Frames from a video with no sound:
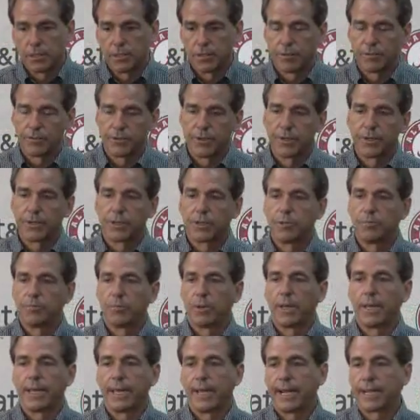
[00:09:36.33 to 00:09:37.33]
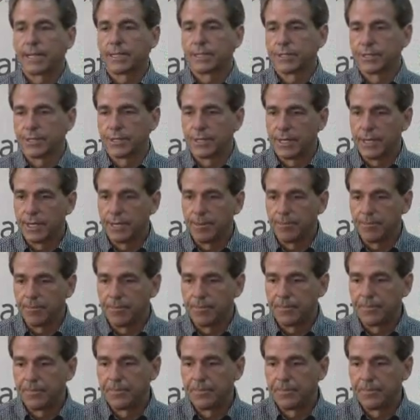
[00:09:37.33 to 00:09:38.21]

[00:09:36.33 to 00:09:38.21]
know, they're very good play-action game.